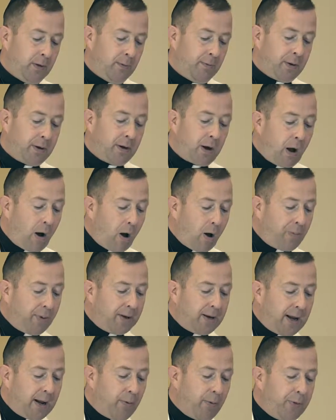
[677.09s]
But it all
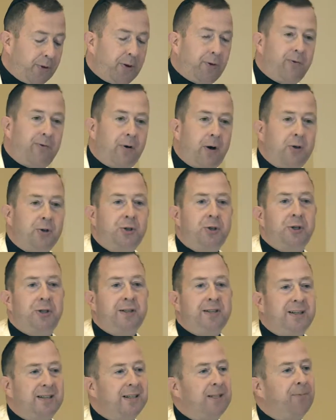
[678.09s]
began with the devotion,
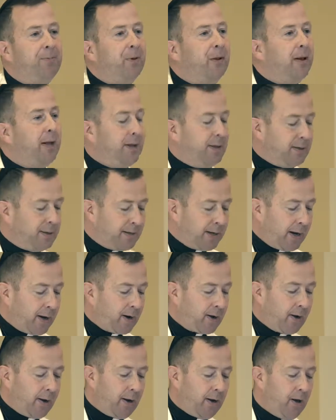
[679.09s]
discipline, and
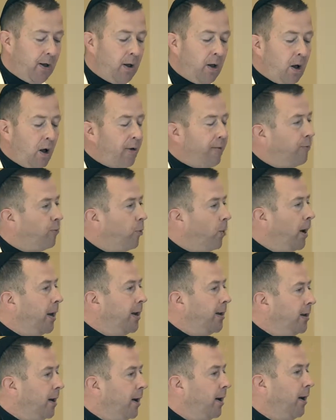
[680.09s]
daring of
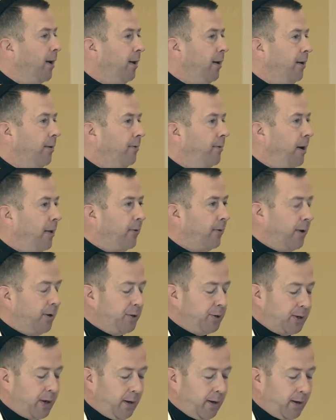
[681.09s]
one nun, Mother
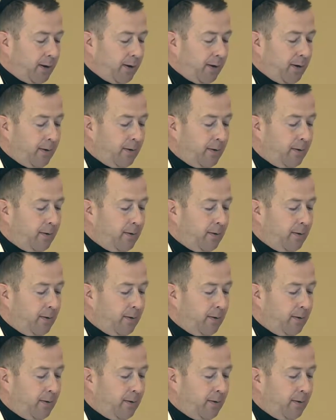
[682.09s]
Angelica.